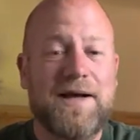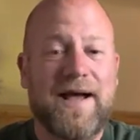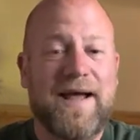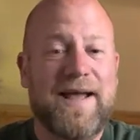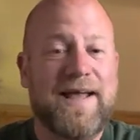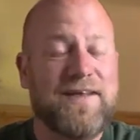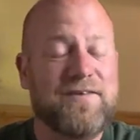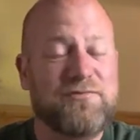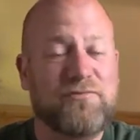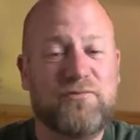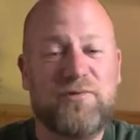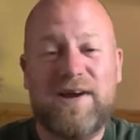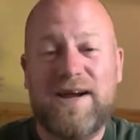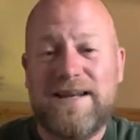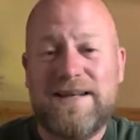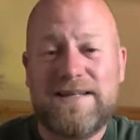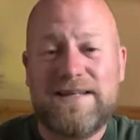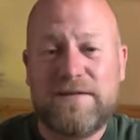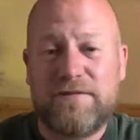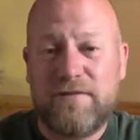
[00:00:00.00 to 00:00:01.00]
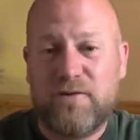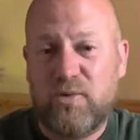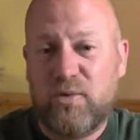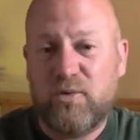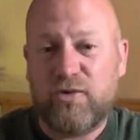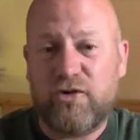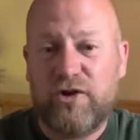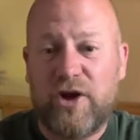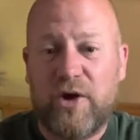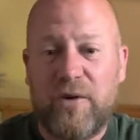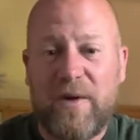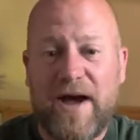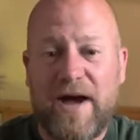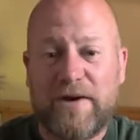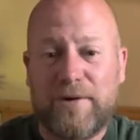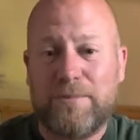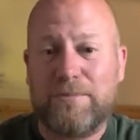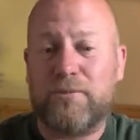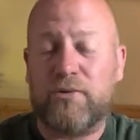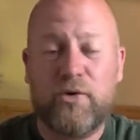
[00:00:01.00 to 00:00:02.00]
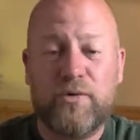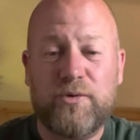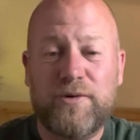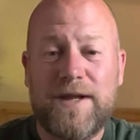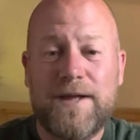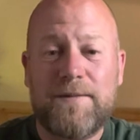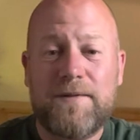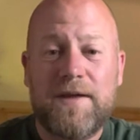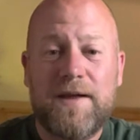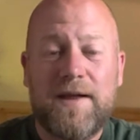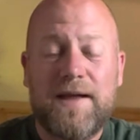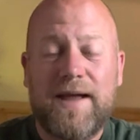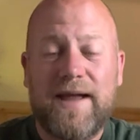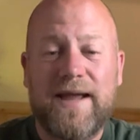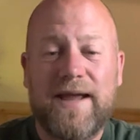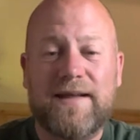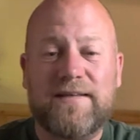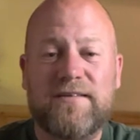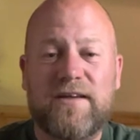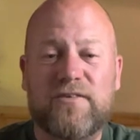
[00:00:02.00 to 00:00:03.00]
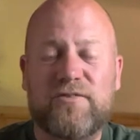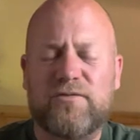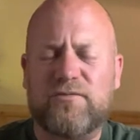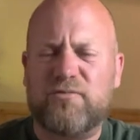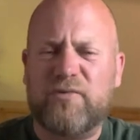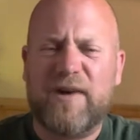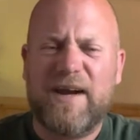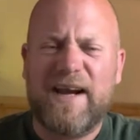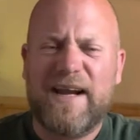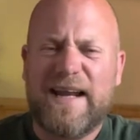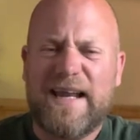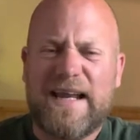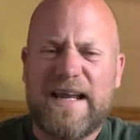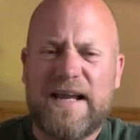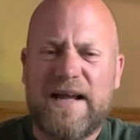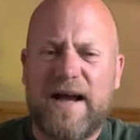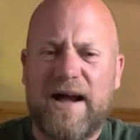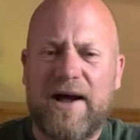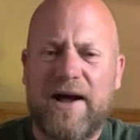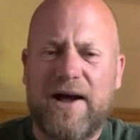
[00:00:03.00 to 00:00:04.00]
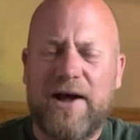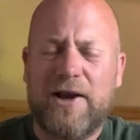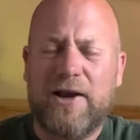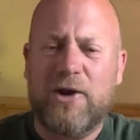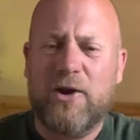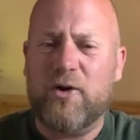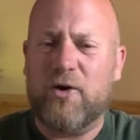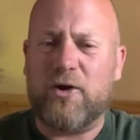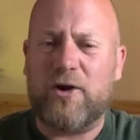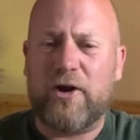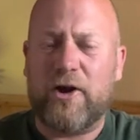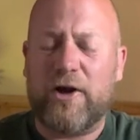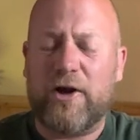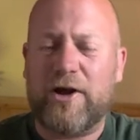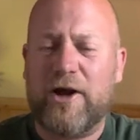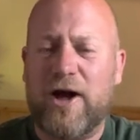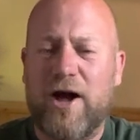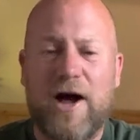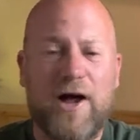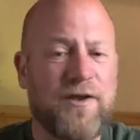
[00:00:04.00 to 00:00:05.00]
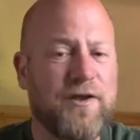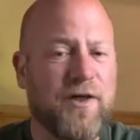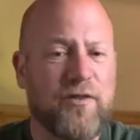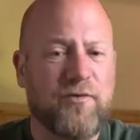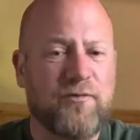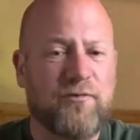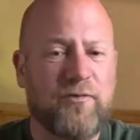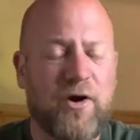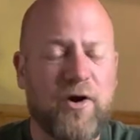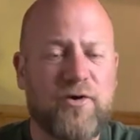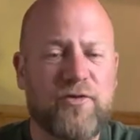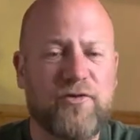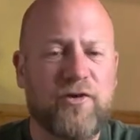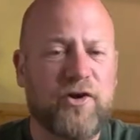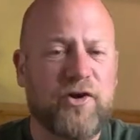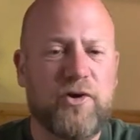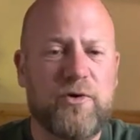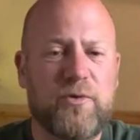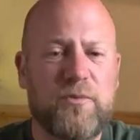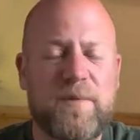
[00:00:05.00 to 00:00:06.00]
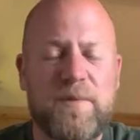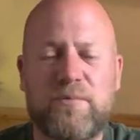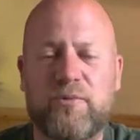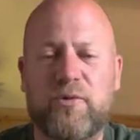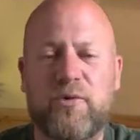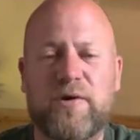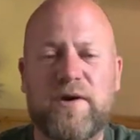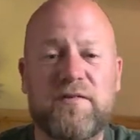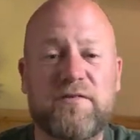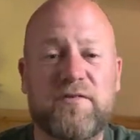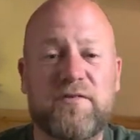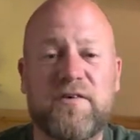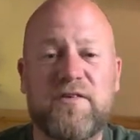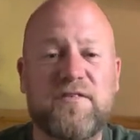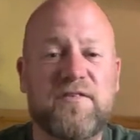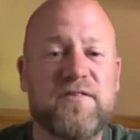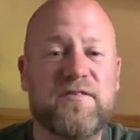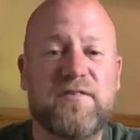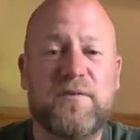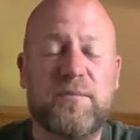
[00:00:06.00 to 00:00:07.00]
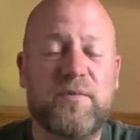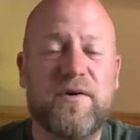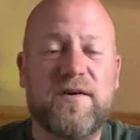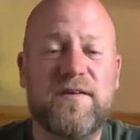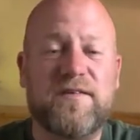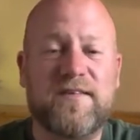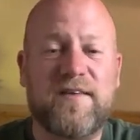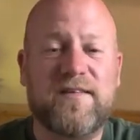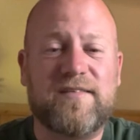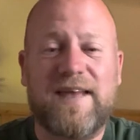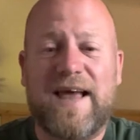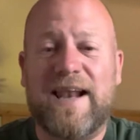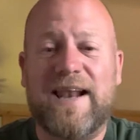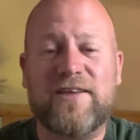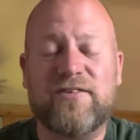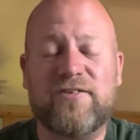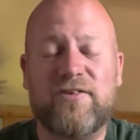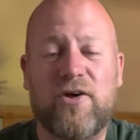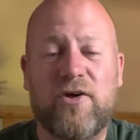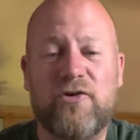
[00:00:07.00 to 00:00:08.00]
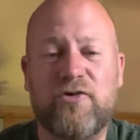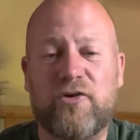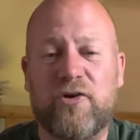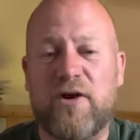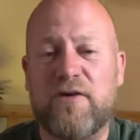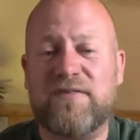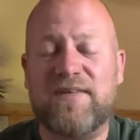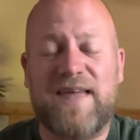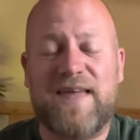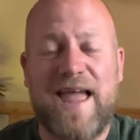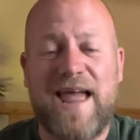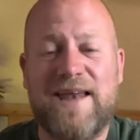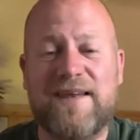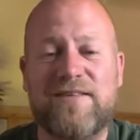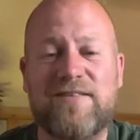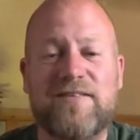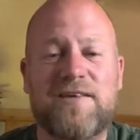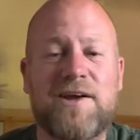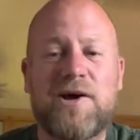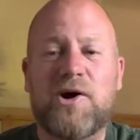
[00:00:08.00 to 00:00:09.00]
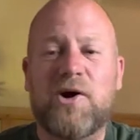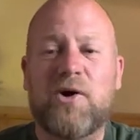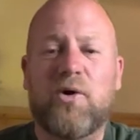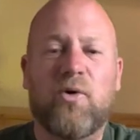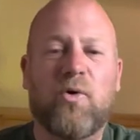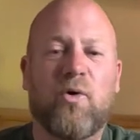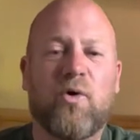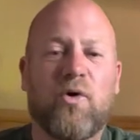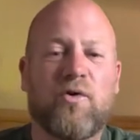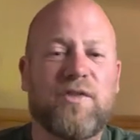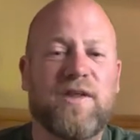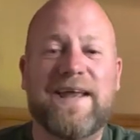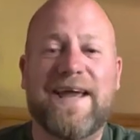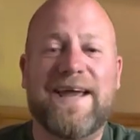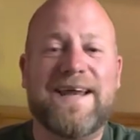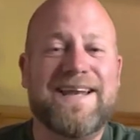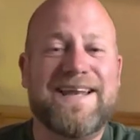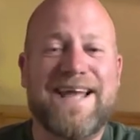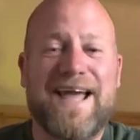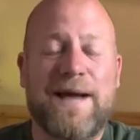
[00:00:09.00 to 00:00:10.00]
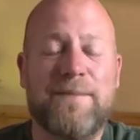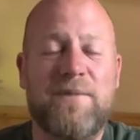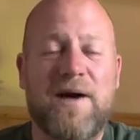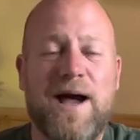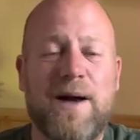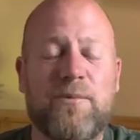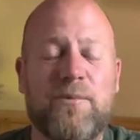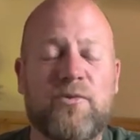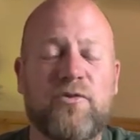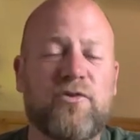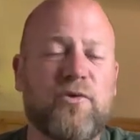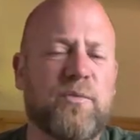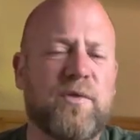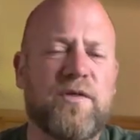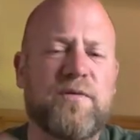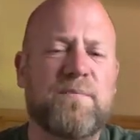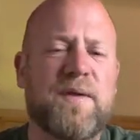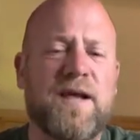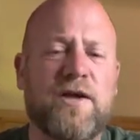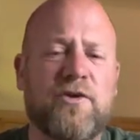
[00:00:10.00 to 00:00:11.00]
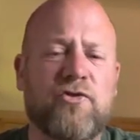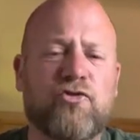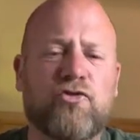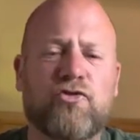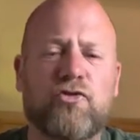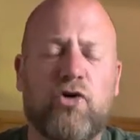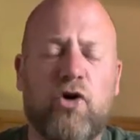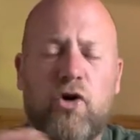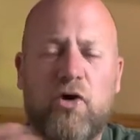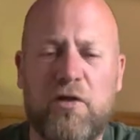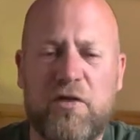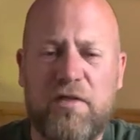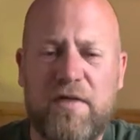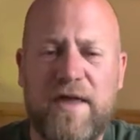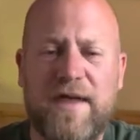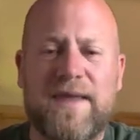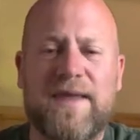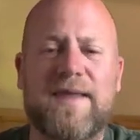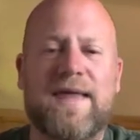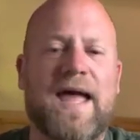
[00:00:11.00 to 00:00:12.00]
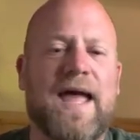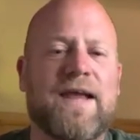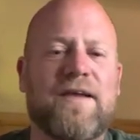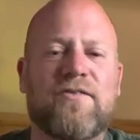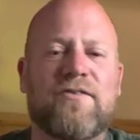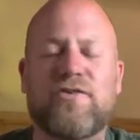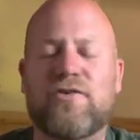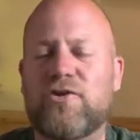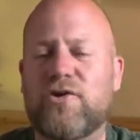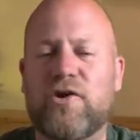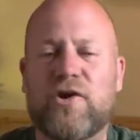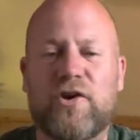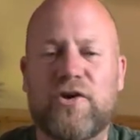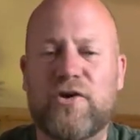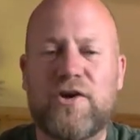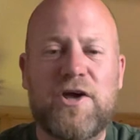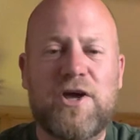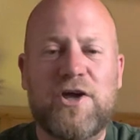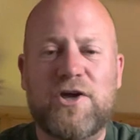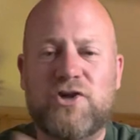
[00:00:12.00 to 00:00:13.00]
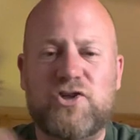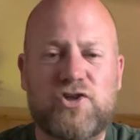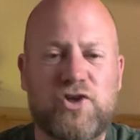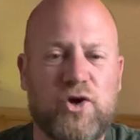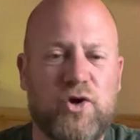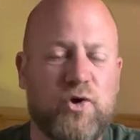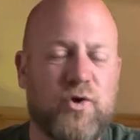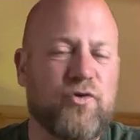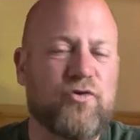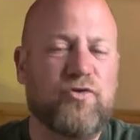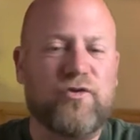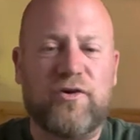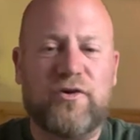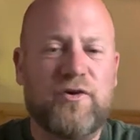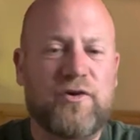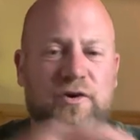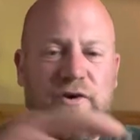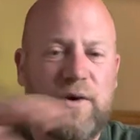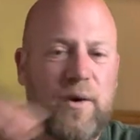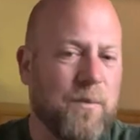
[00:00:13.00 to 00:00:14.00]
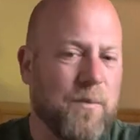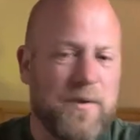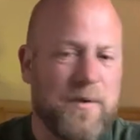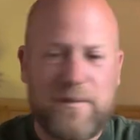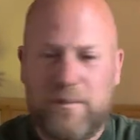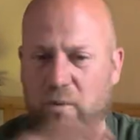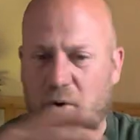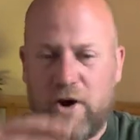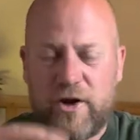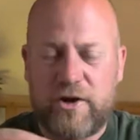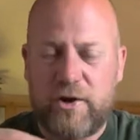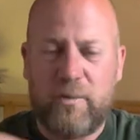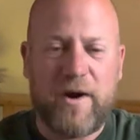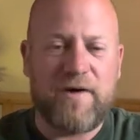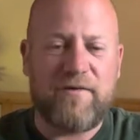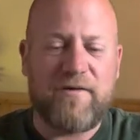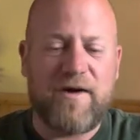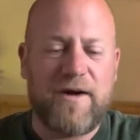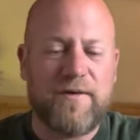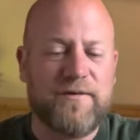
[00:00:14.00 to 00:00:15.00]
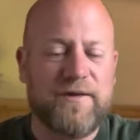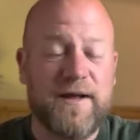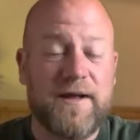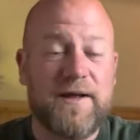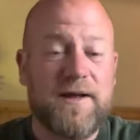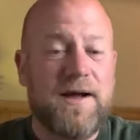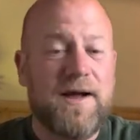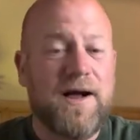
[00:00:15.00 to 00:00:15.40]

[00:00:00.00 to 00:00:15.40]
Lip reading: It's really difficult to know how to prune it. It doesn't really look like another rose like you'd be pruning, for instance, the Princess Alexandra of Kent or the Lady Emma Hamilton with big, strong, thick canes, and you can choose and work your way around it.